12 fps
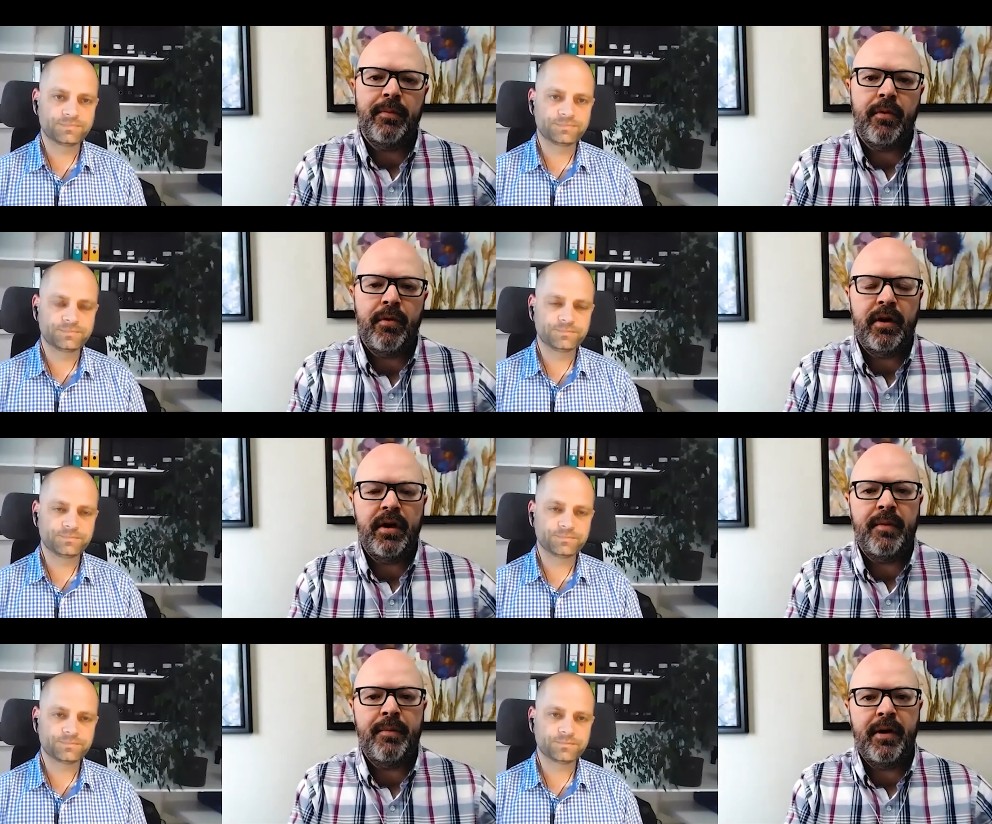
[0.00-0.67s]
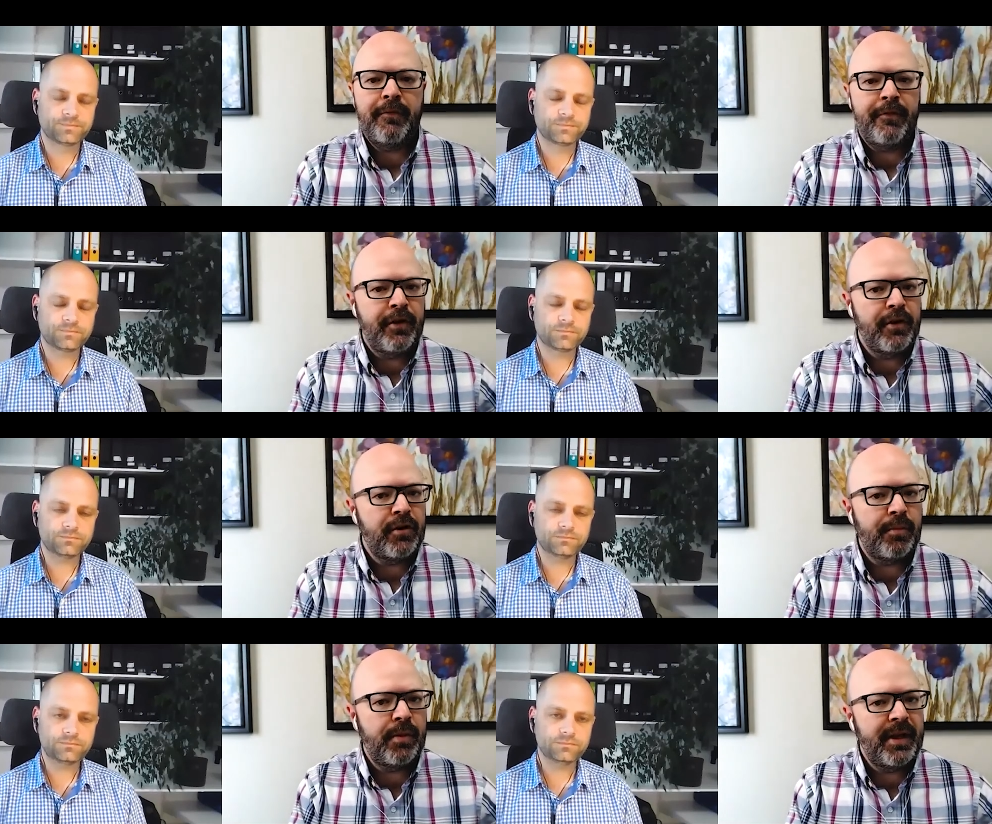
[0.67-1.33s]
Speaker 1: more about
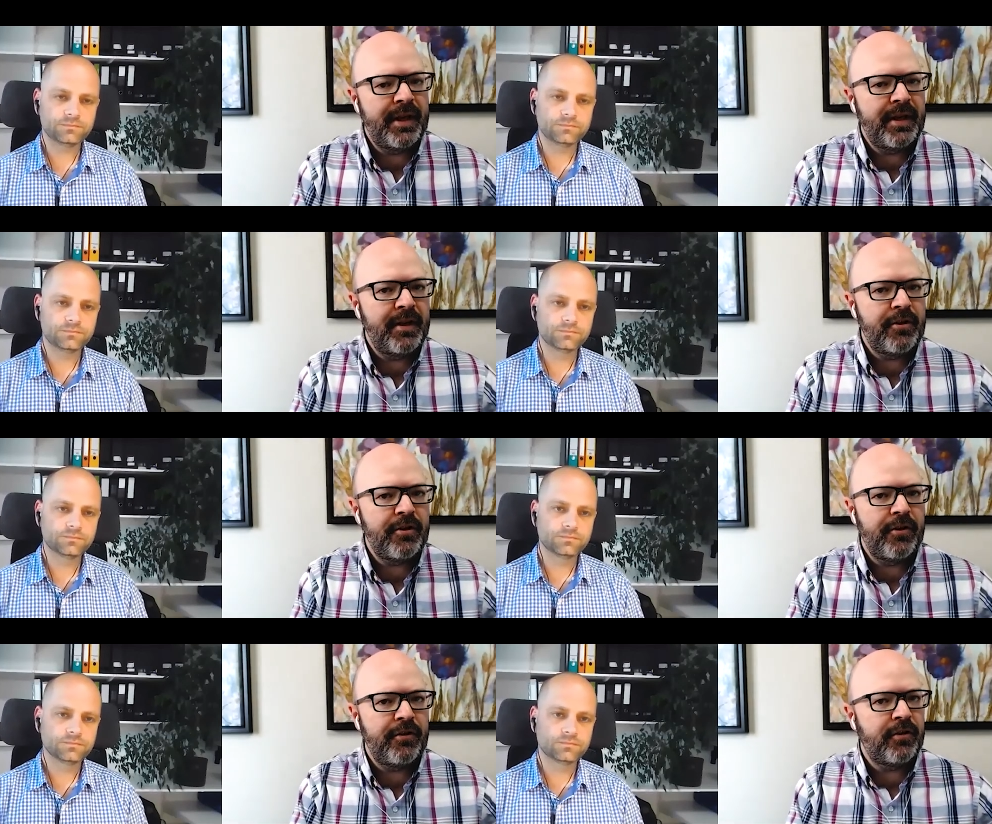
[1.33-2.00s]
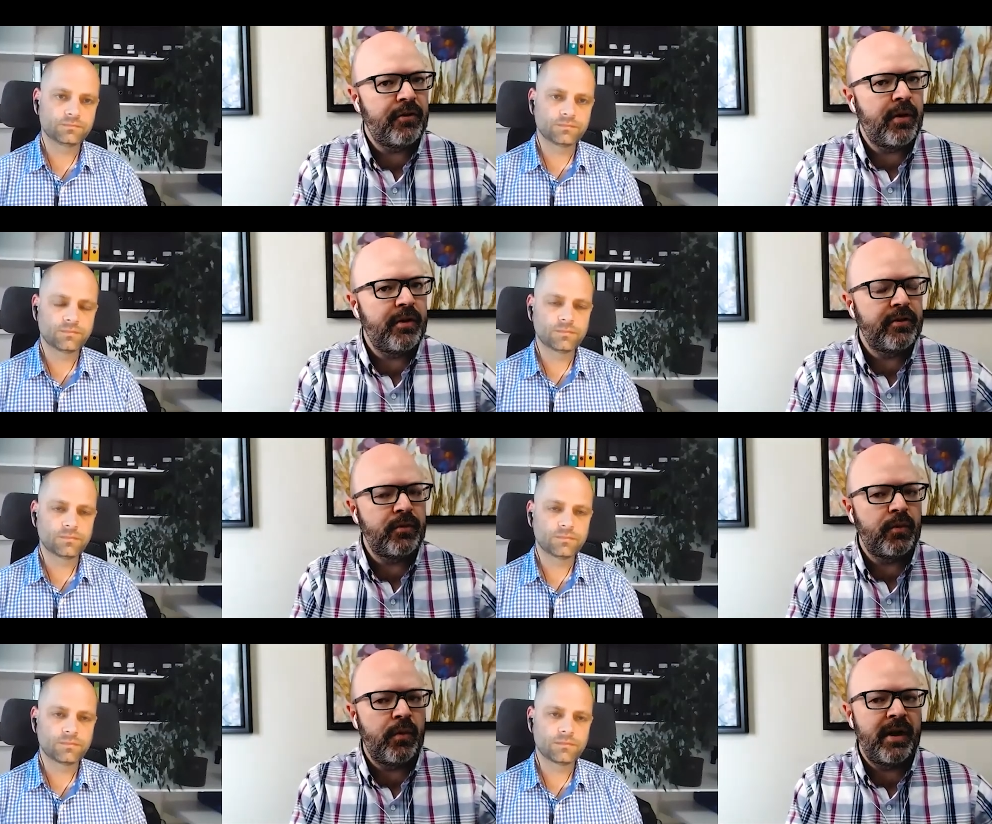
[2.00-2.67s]
vertical plate conditioners as well
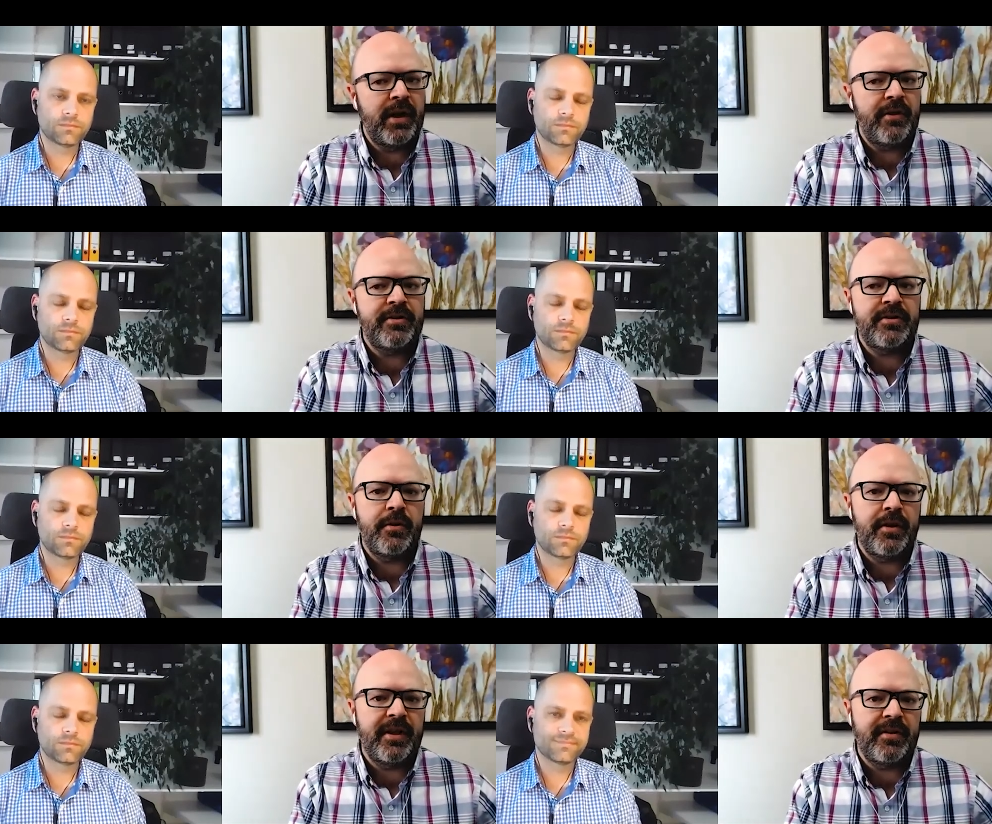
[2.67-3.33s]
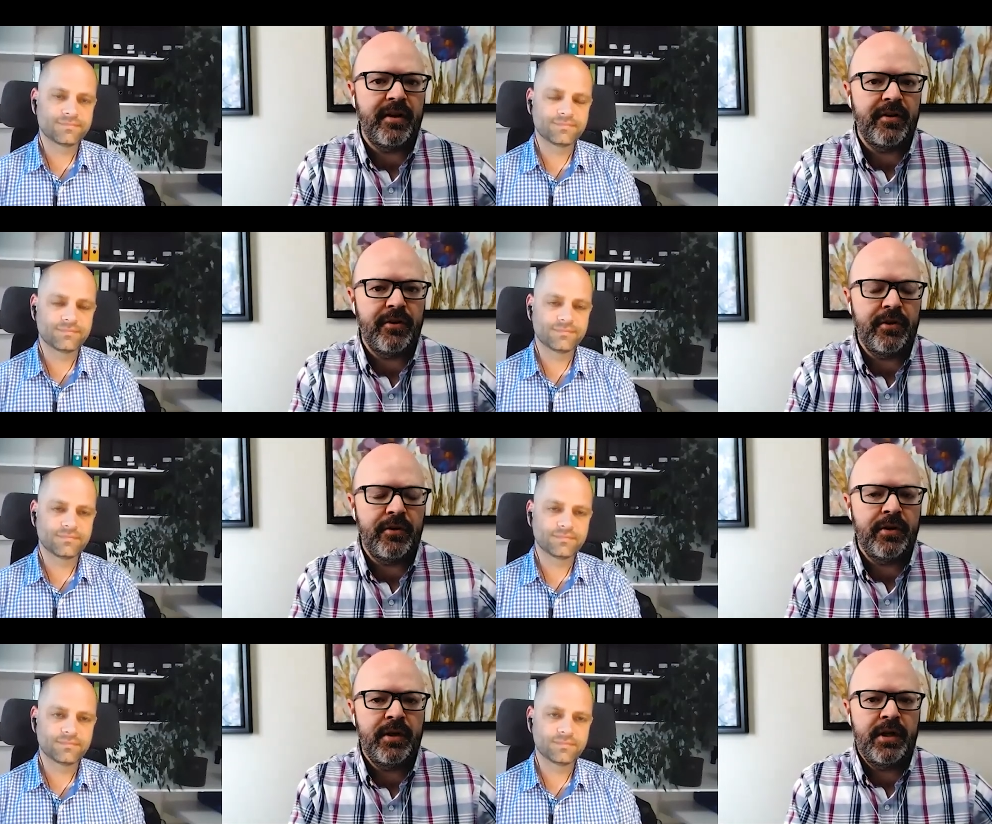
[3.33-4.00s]
as what else Solex can
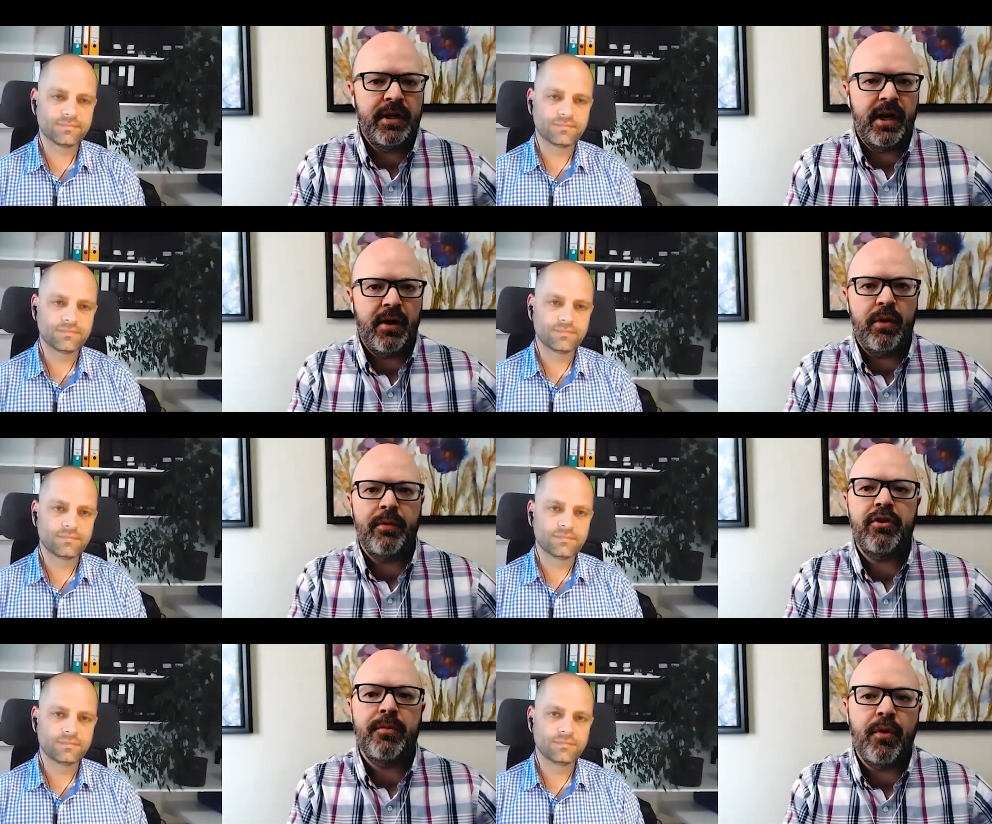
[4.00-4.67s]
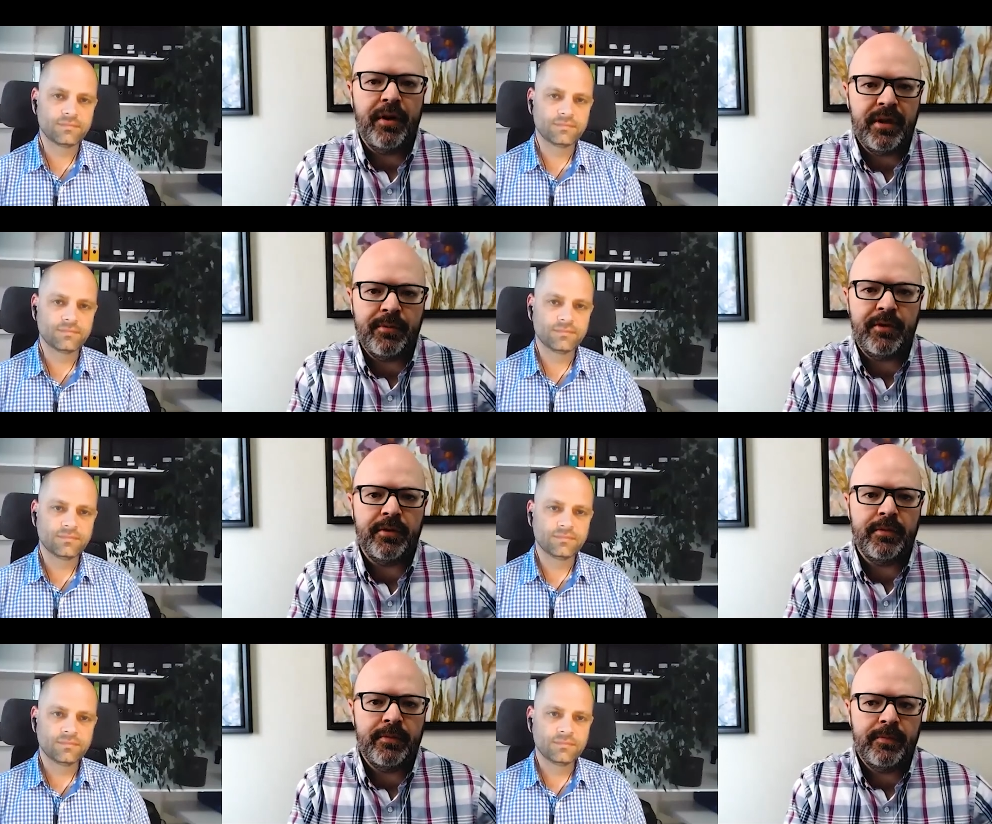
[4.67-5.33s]
do, uh, where would you point them
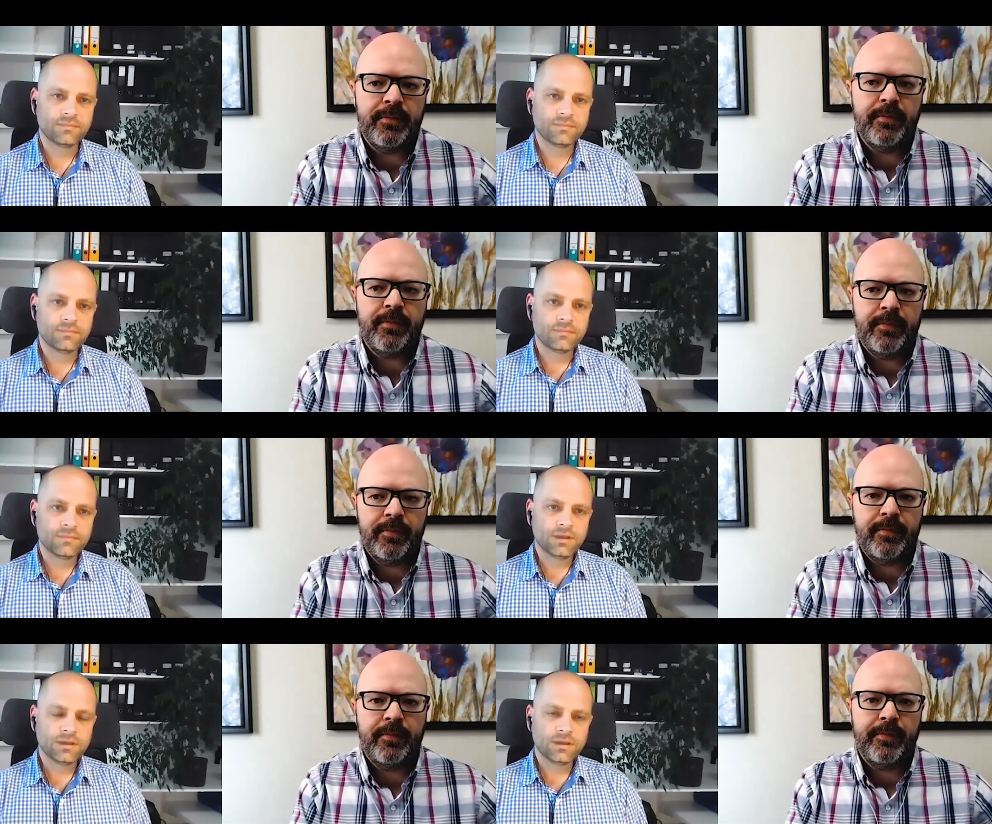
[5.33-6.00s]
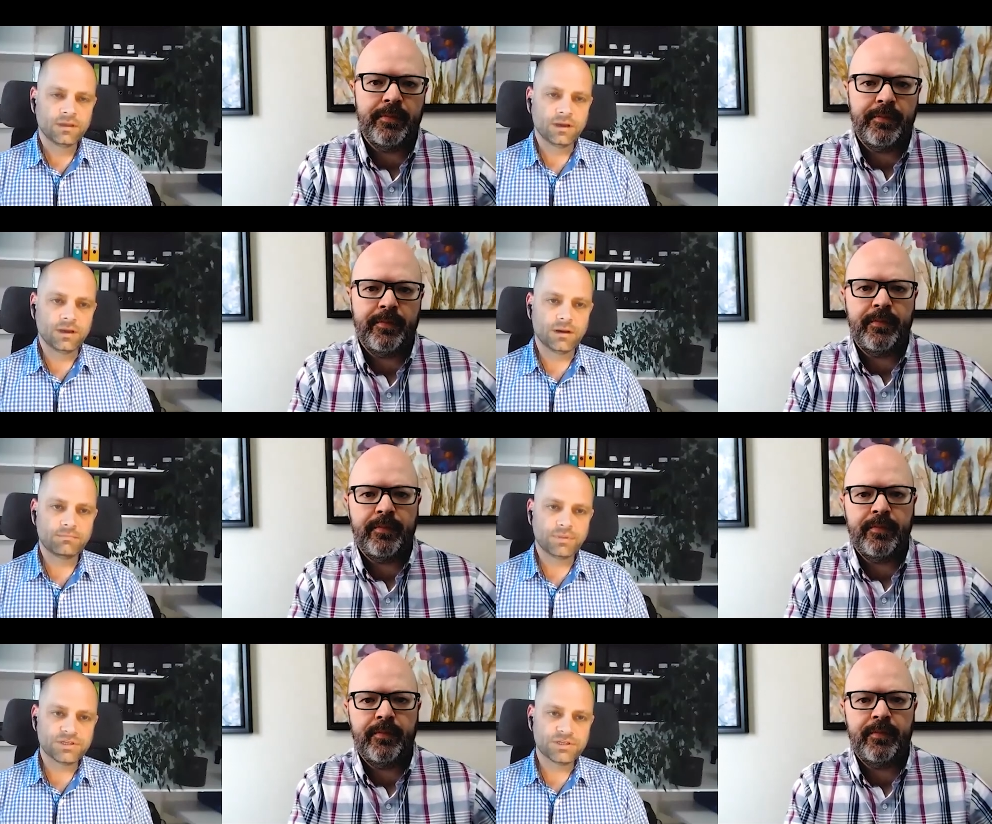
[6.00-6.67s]
to?
Speaker 2: Um, please